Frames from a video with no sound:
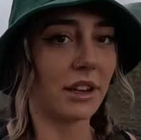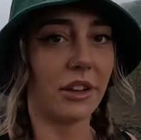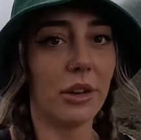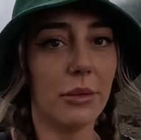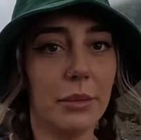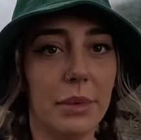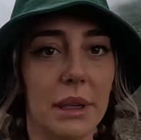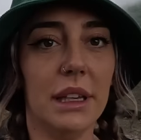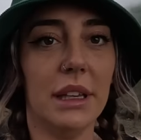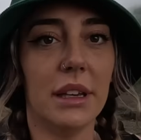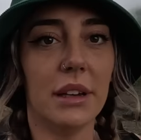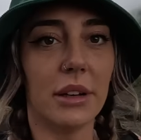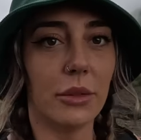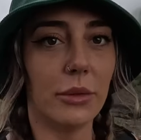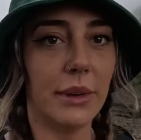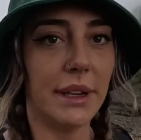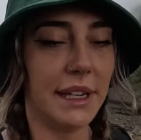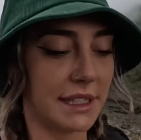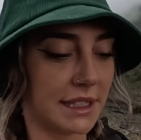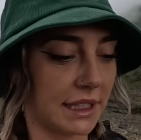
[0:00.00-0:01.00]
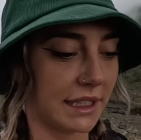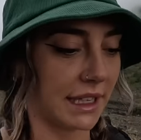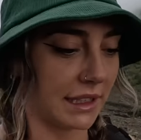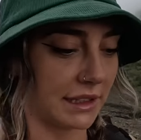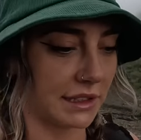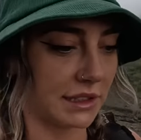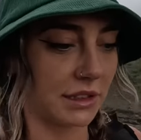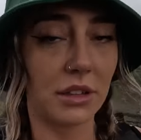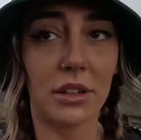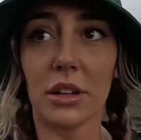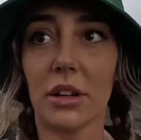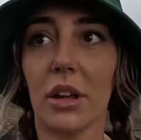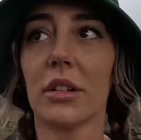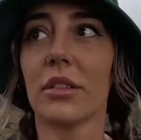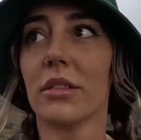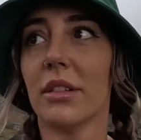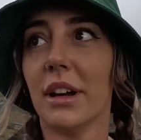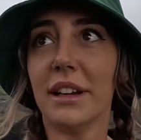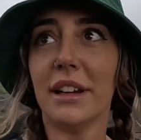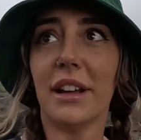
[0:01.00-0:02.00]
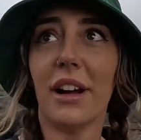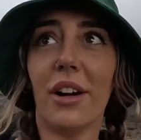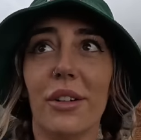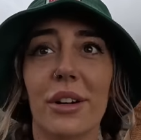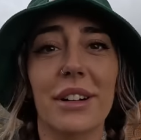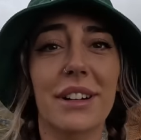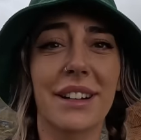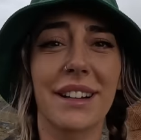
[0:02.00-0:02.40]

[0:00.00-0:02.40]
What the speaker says: gonna be a race against the clock right now.